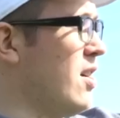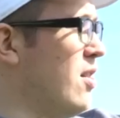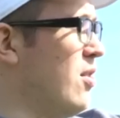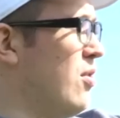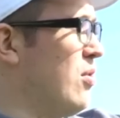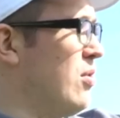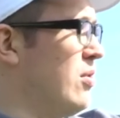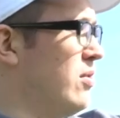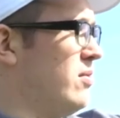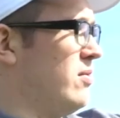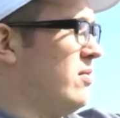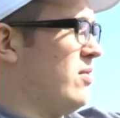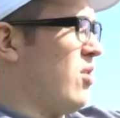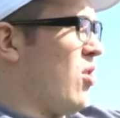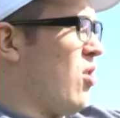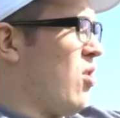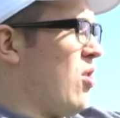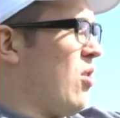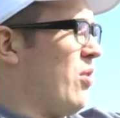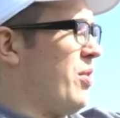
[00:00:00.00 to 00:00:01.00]
Yo!
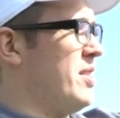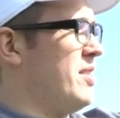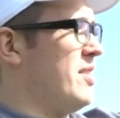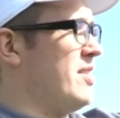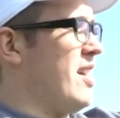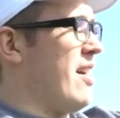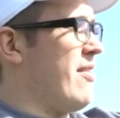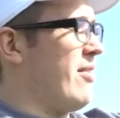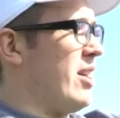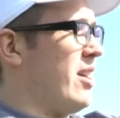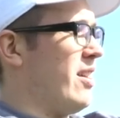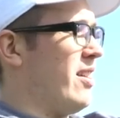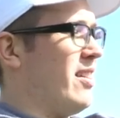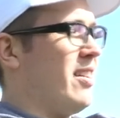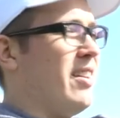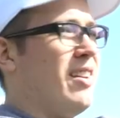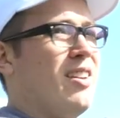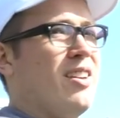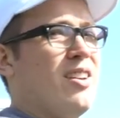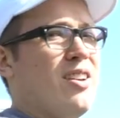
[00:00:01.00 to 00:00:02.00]
Oh, this is heavy.
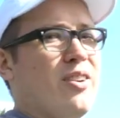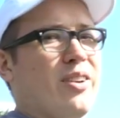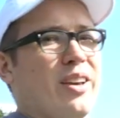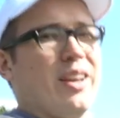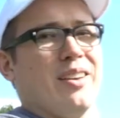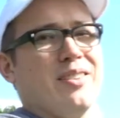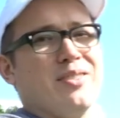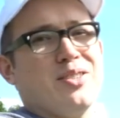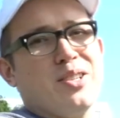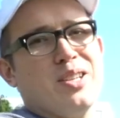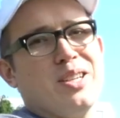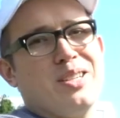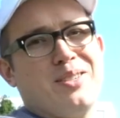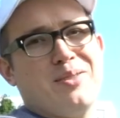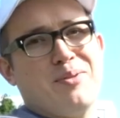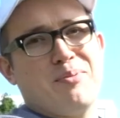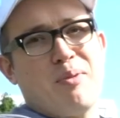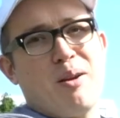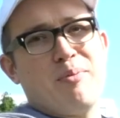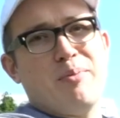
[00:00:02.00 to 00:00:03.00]
Okay, so
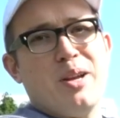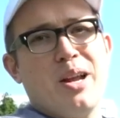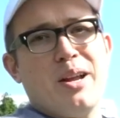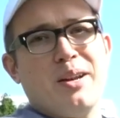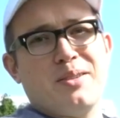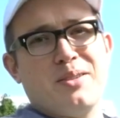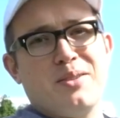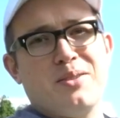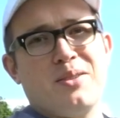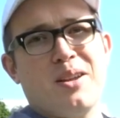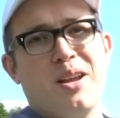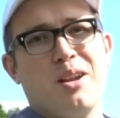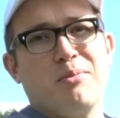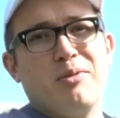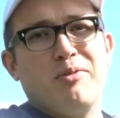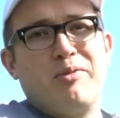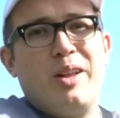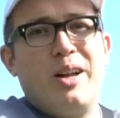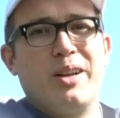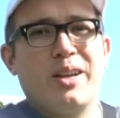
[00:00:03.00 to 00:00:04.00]
this is probably not a
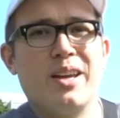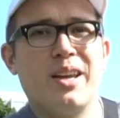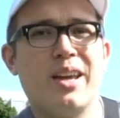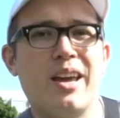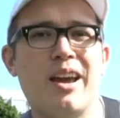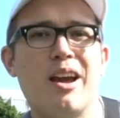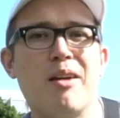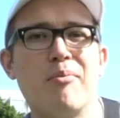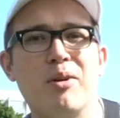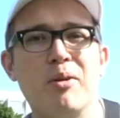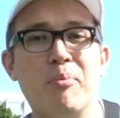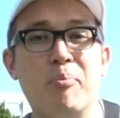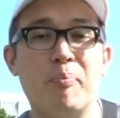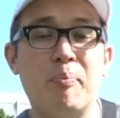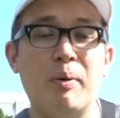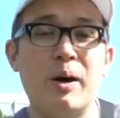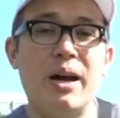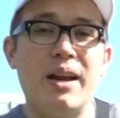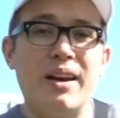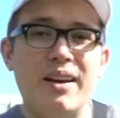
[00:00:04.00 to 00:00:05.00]
sustainable vlogging camera,
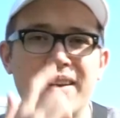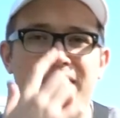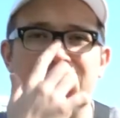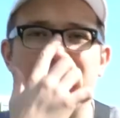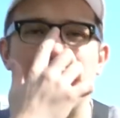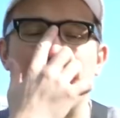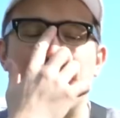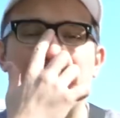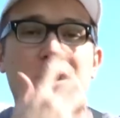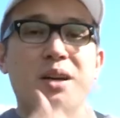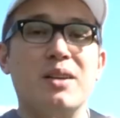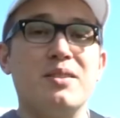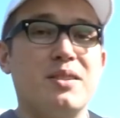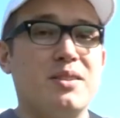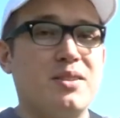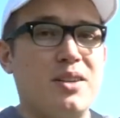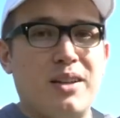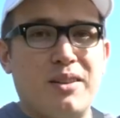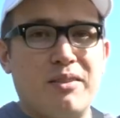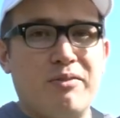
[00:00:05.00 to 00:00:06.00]
but
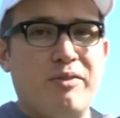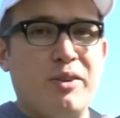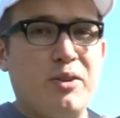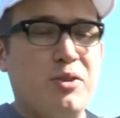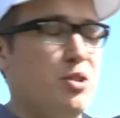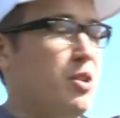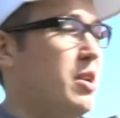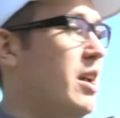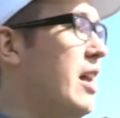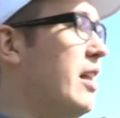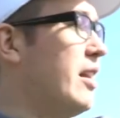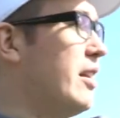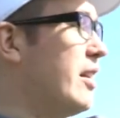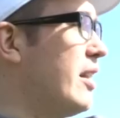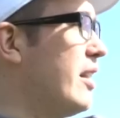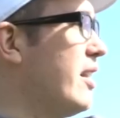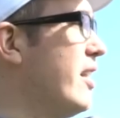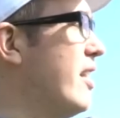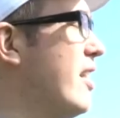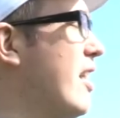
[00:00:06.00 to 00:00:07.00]
because it's got the
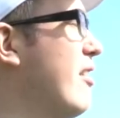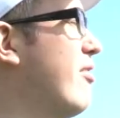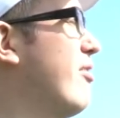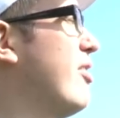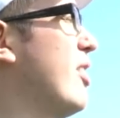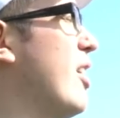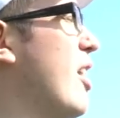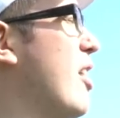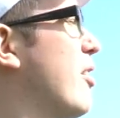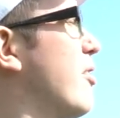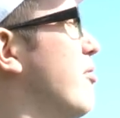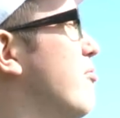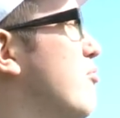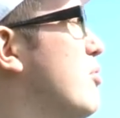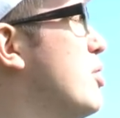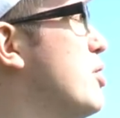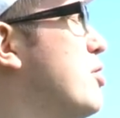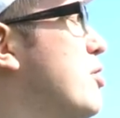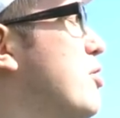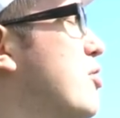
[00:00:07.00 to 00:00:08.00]
functionality, I feel like
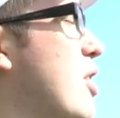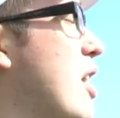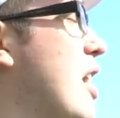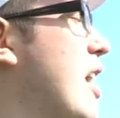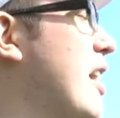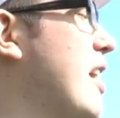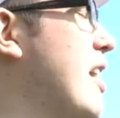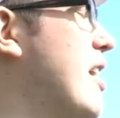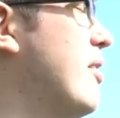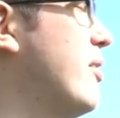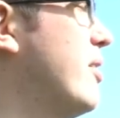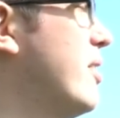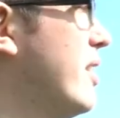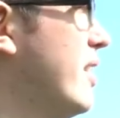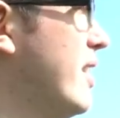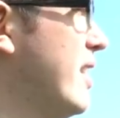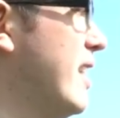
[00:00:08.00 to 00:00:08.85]
we should try it out.